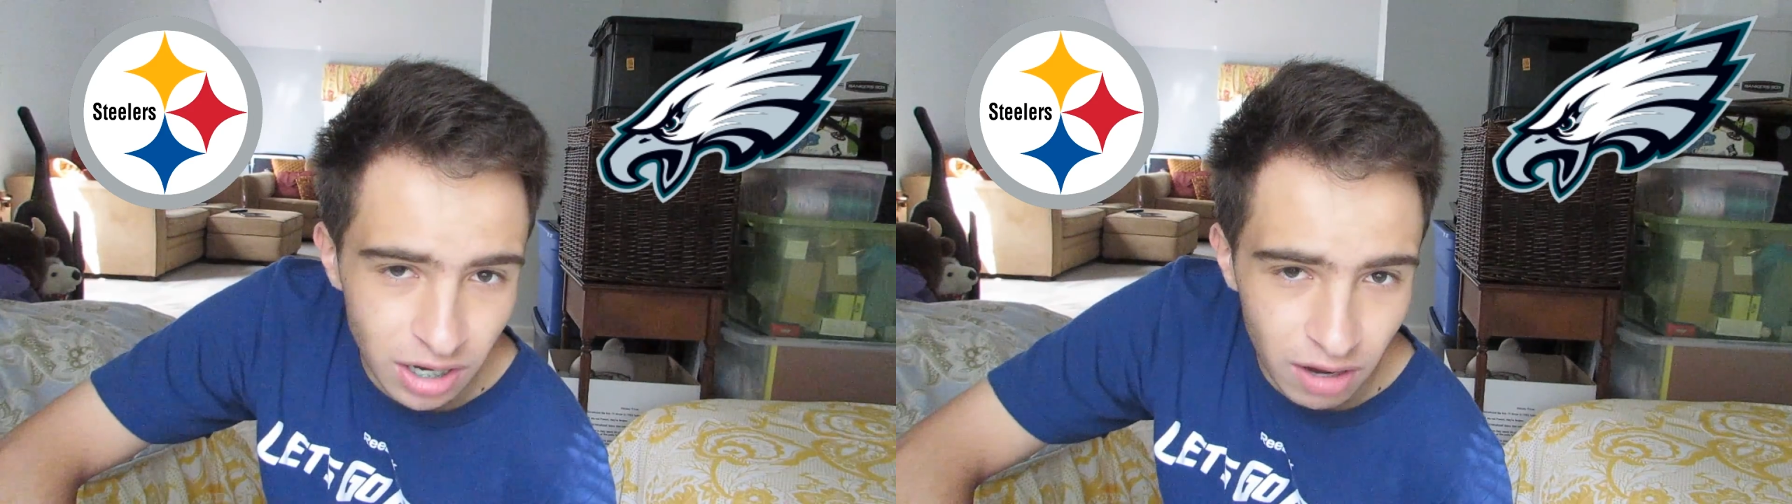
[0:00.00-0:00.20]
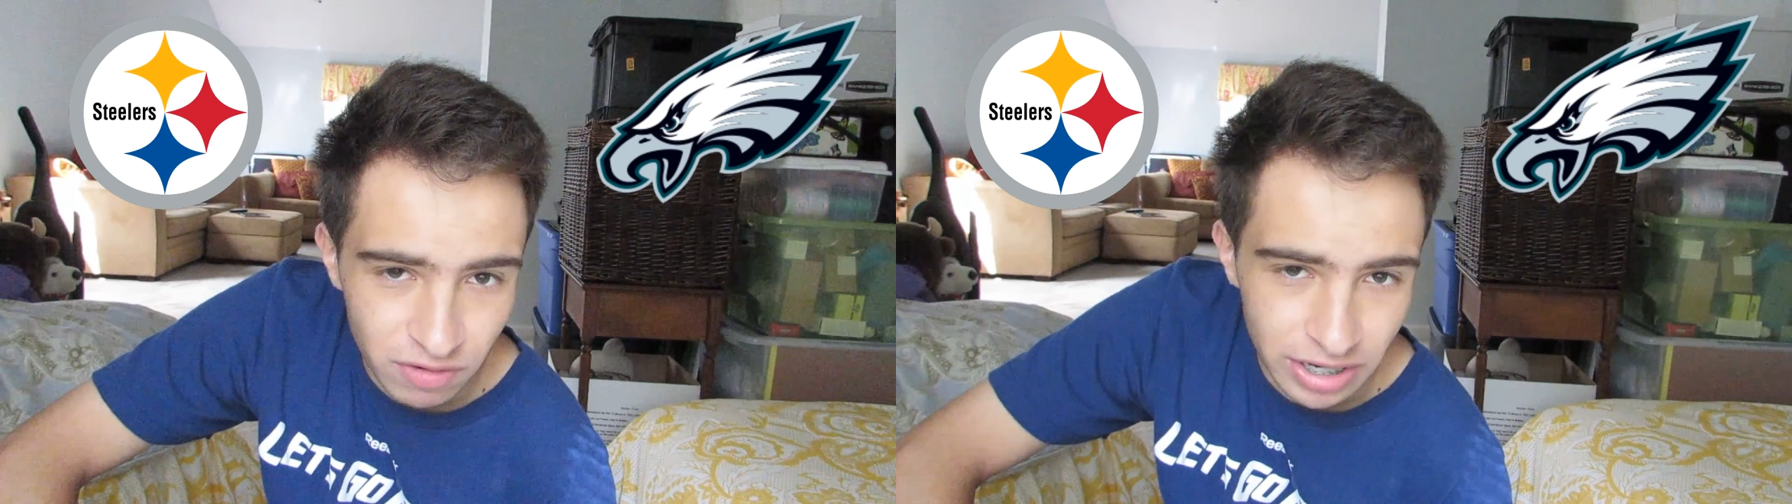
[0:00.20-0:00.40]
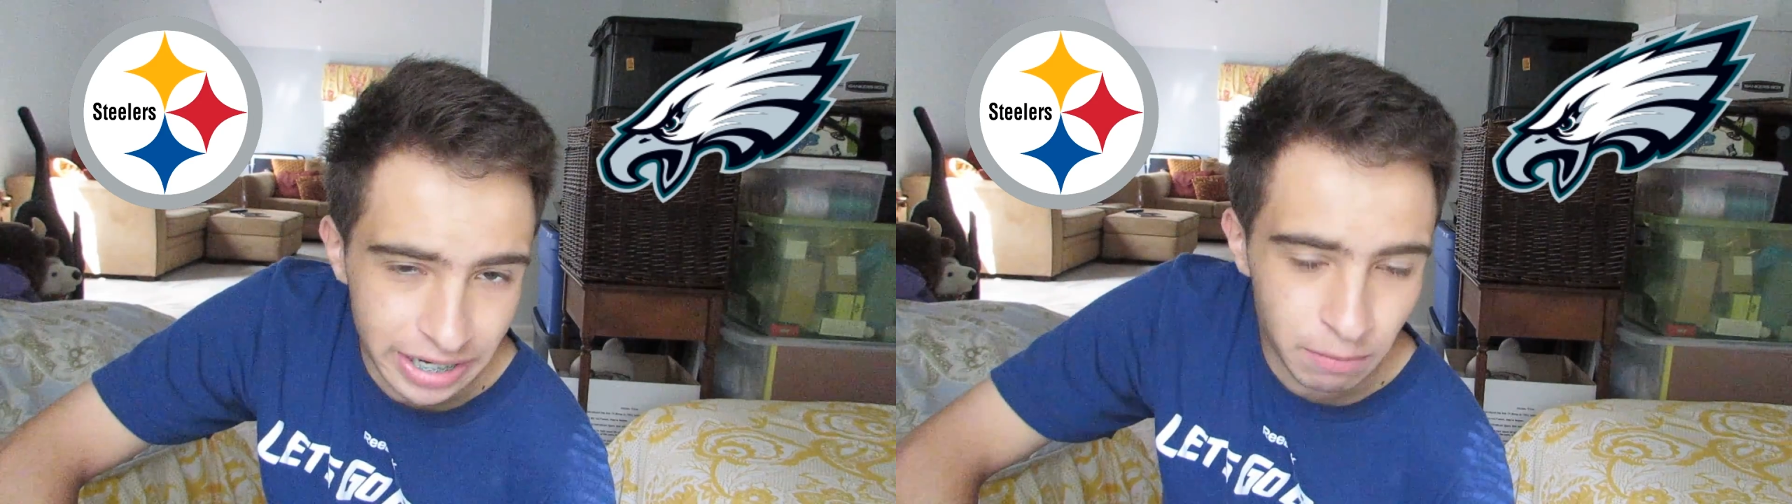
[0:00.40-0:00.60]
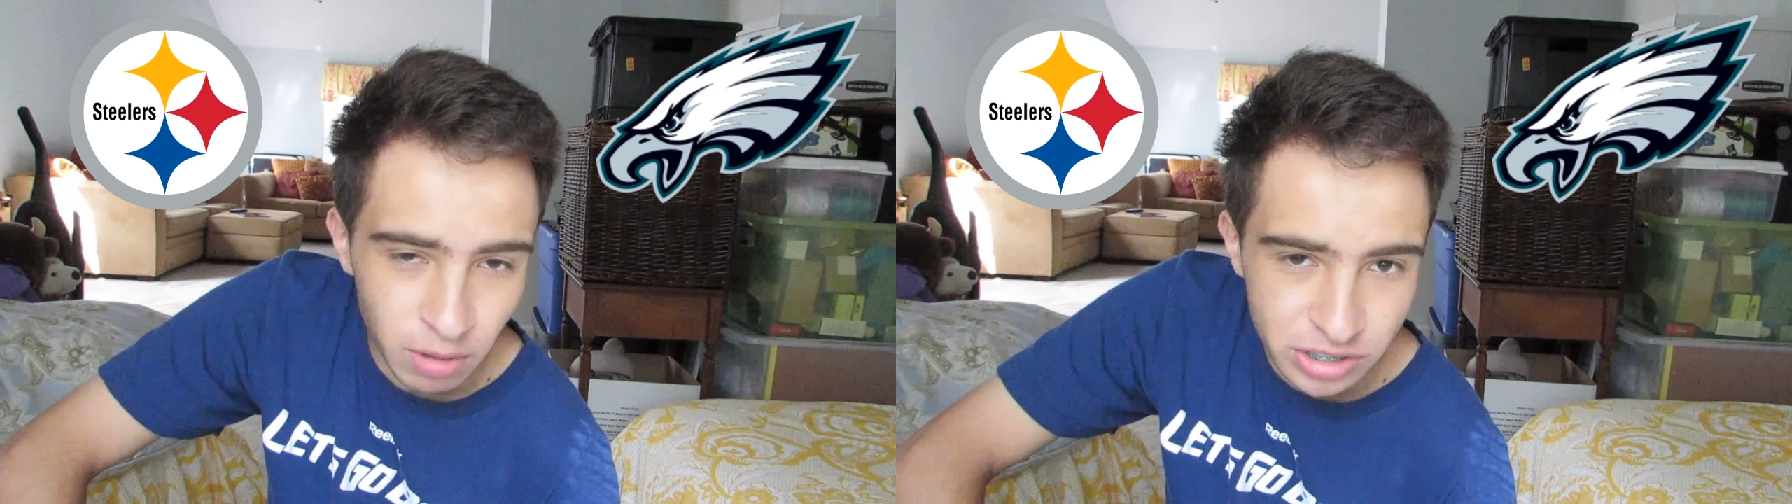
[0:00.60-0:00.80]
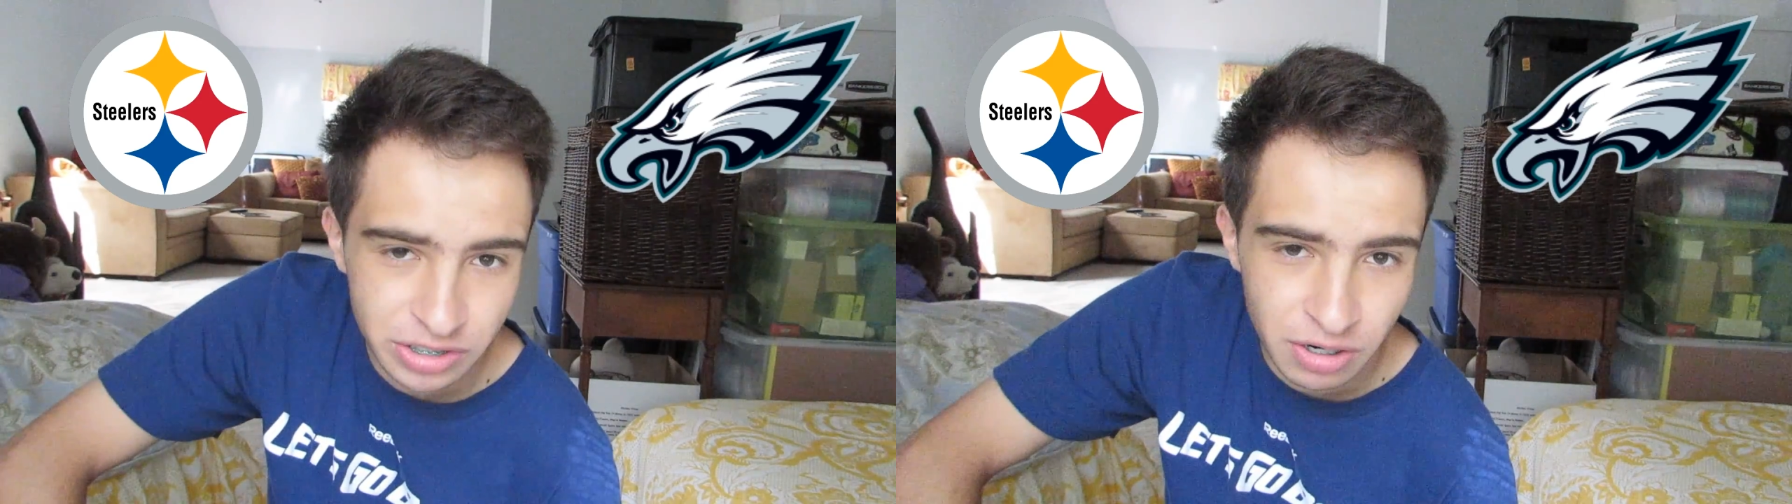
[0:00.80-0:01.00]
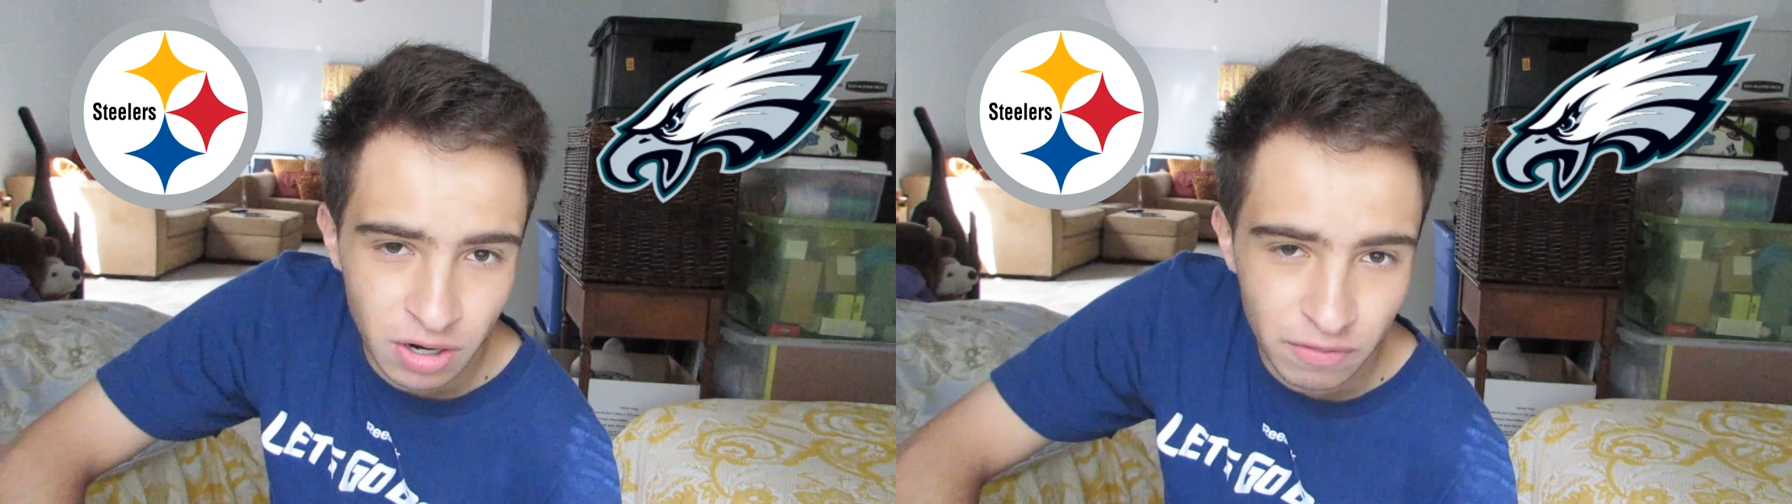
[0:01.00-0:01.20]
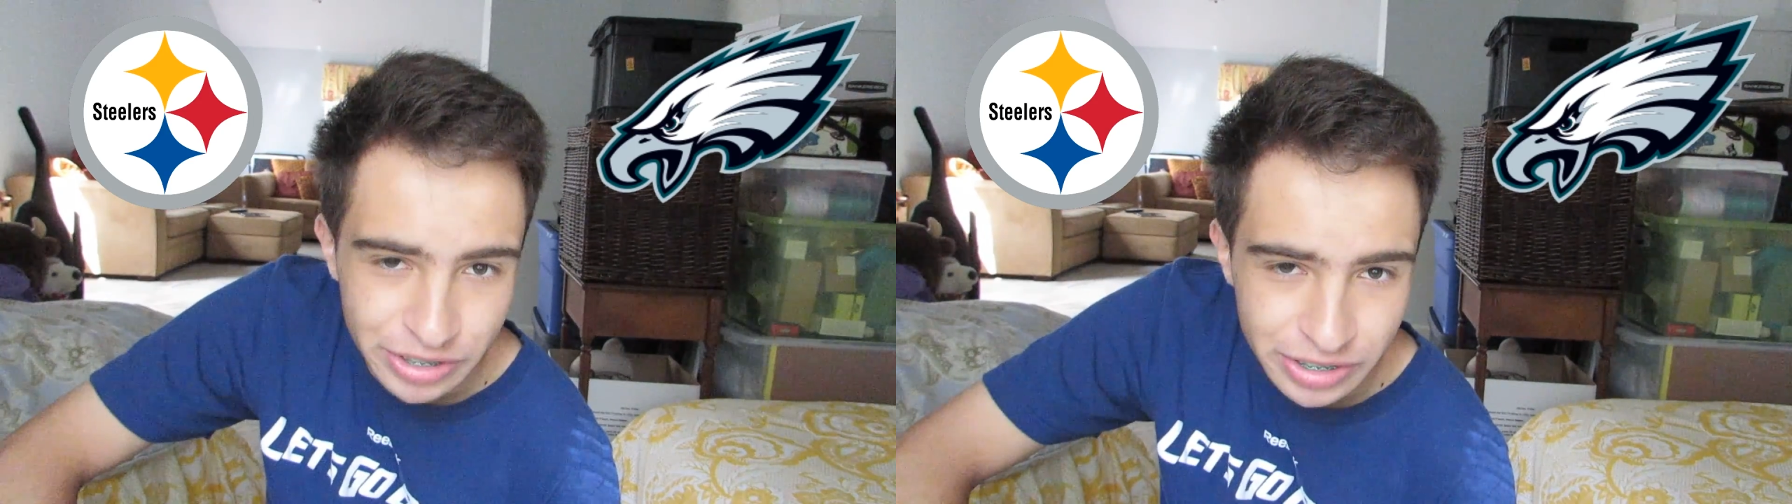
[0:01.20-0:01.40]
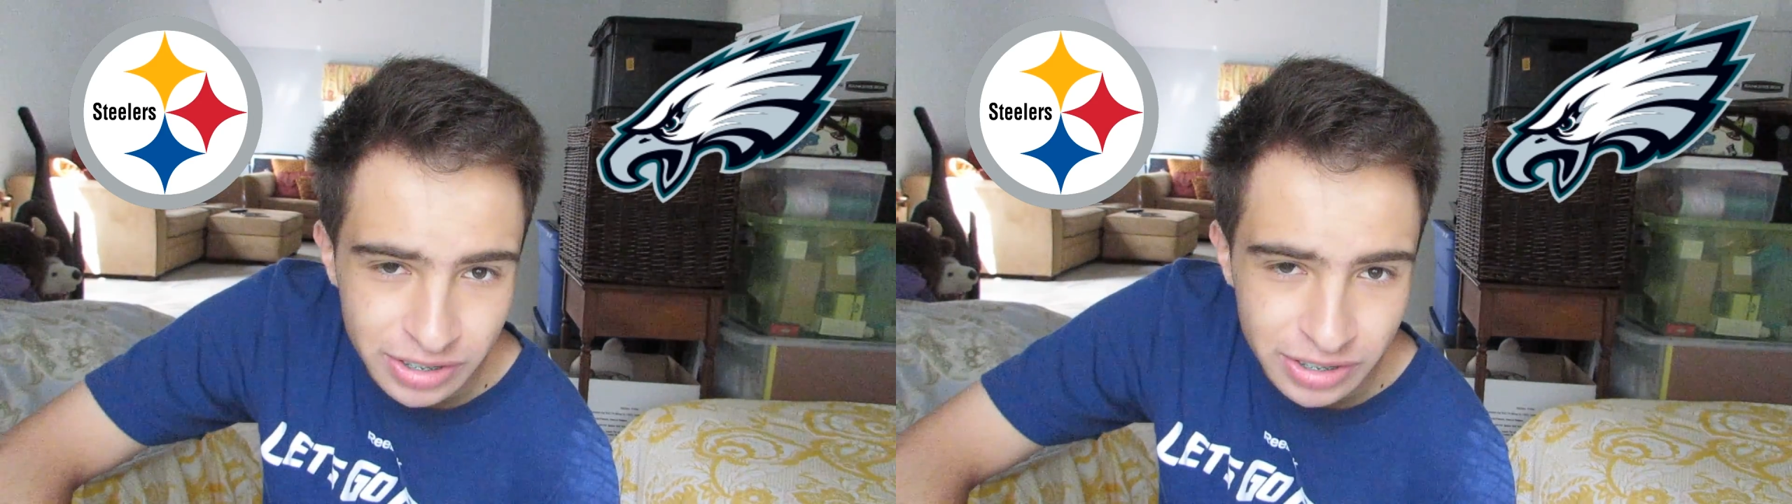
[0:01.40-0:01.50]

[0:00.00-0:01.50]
off of like a bunch of turnovers